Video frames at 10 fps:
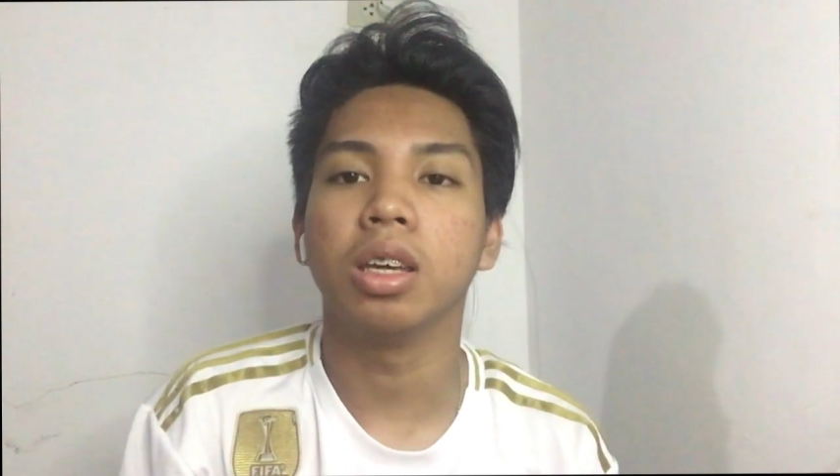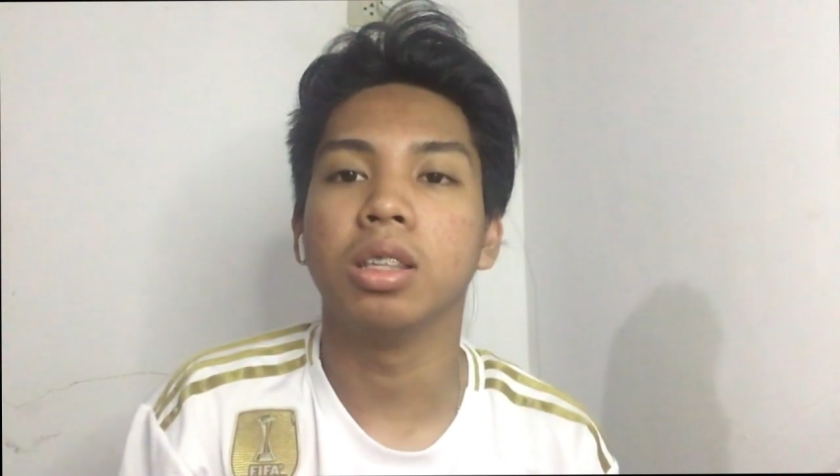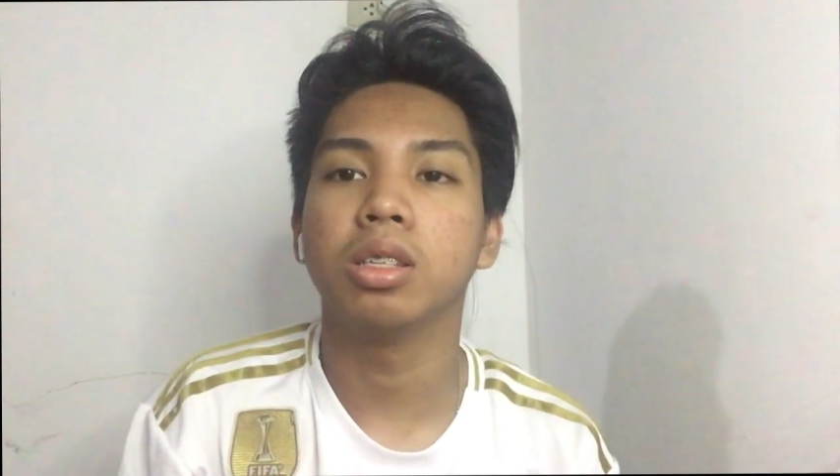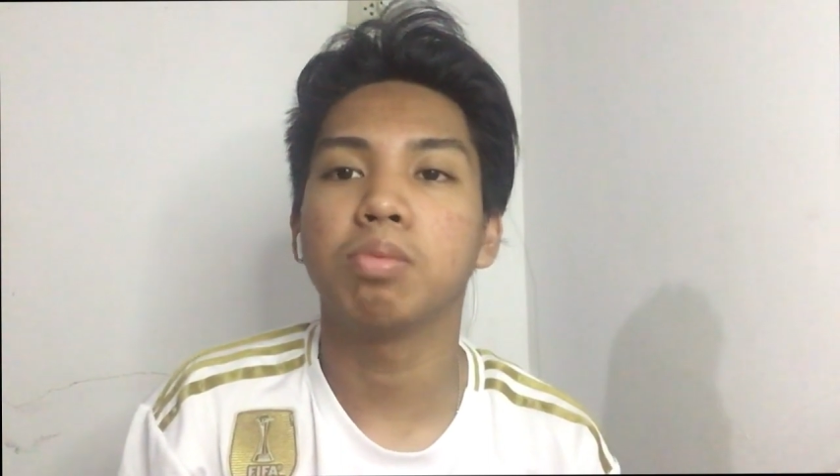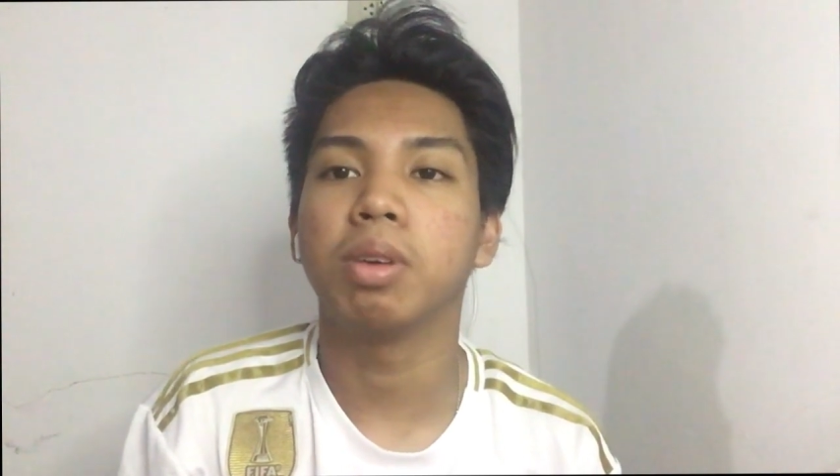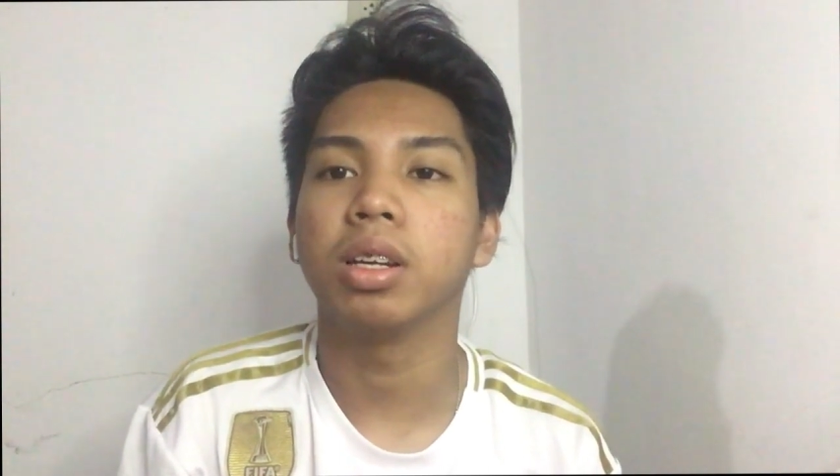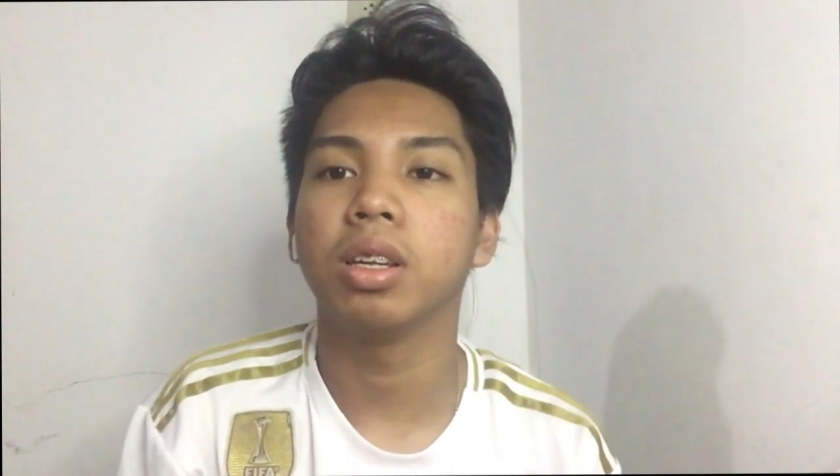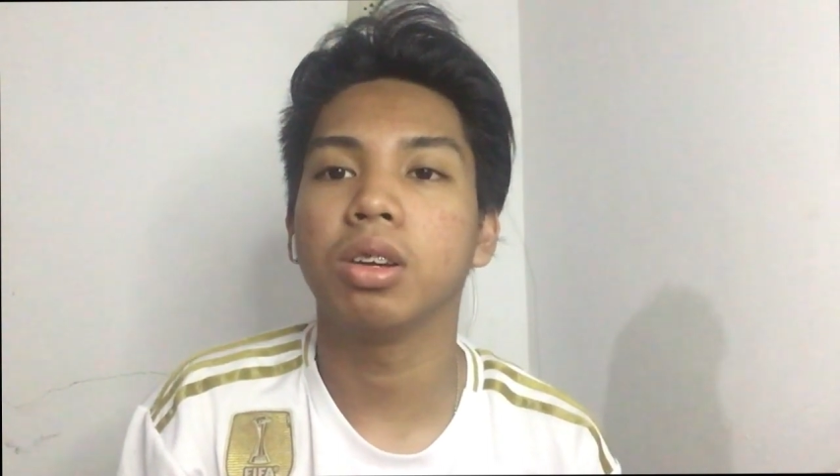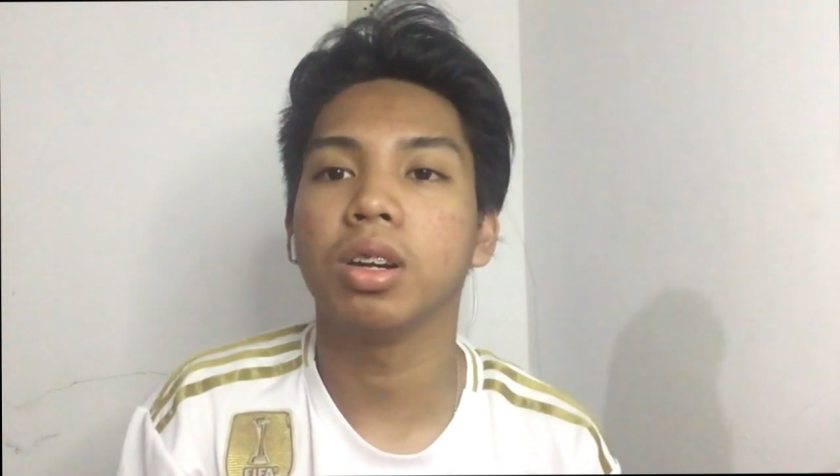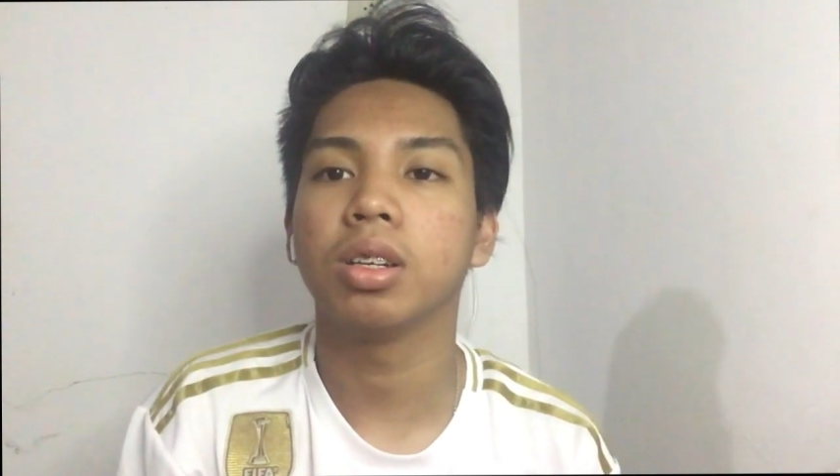in this
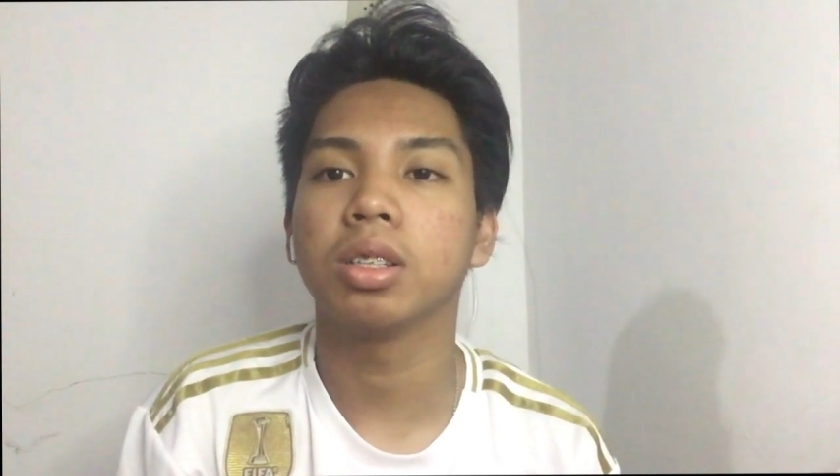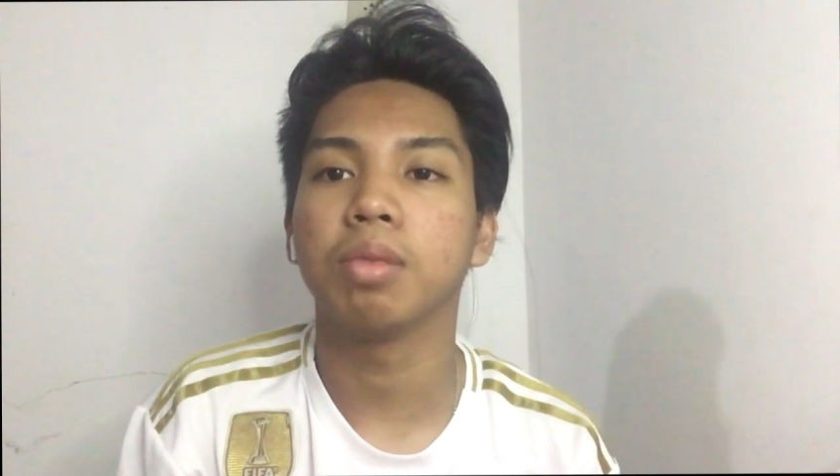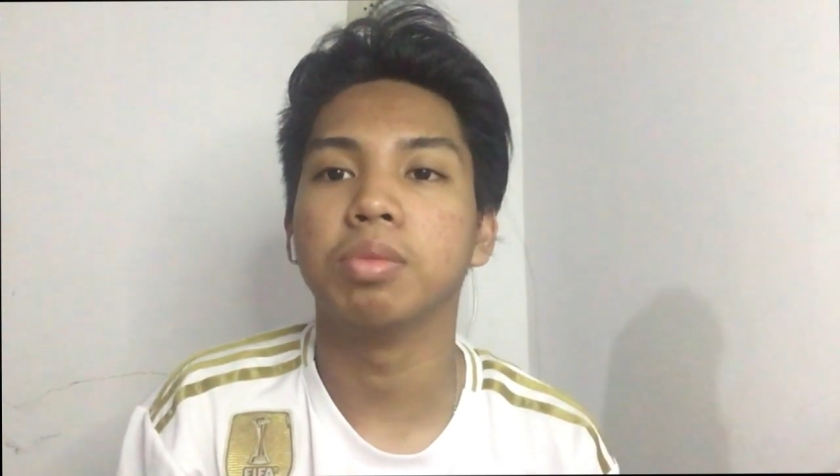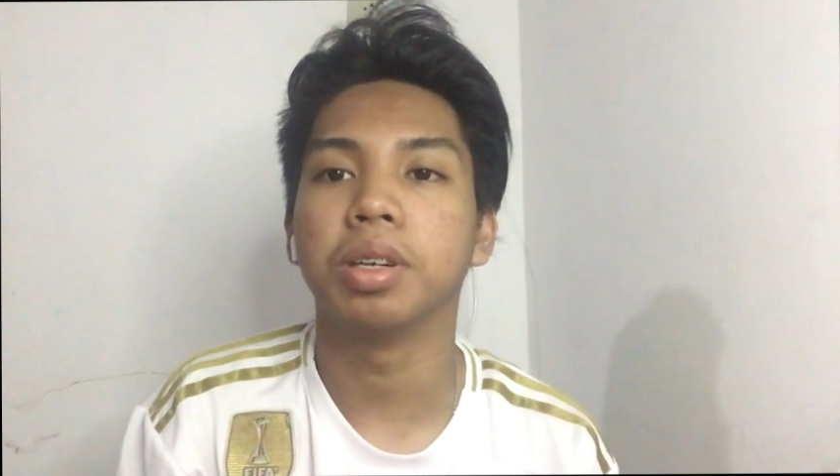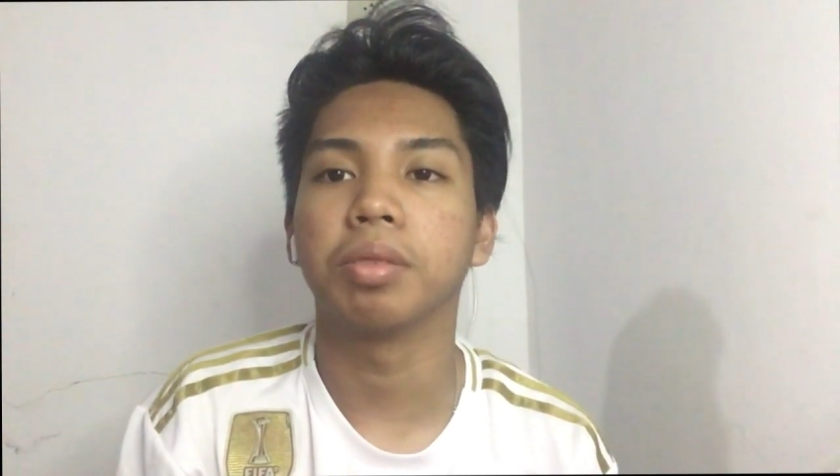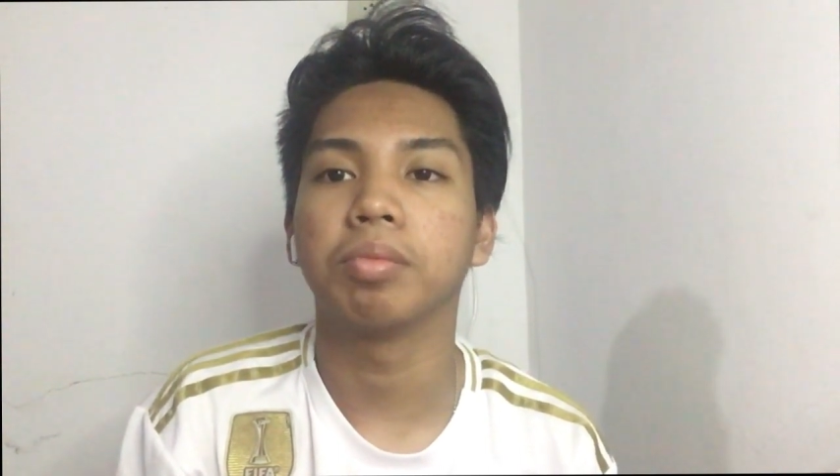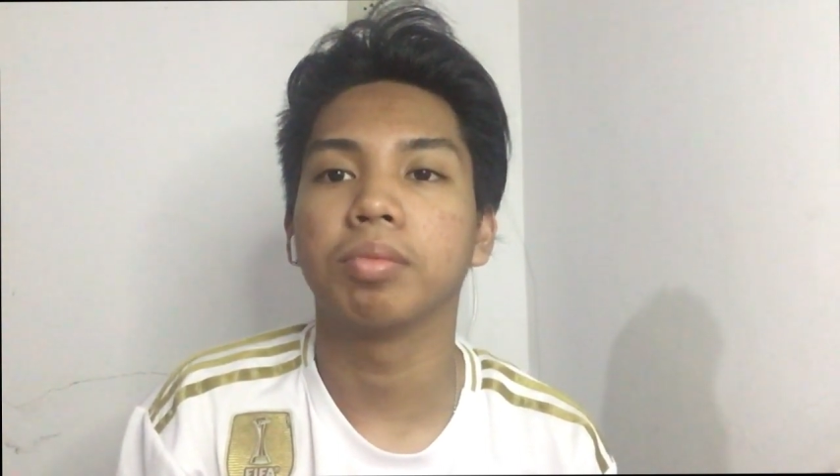particular subject.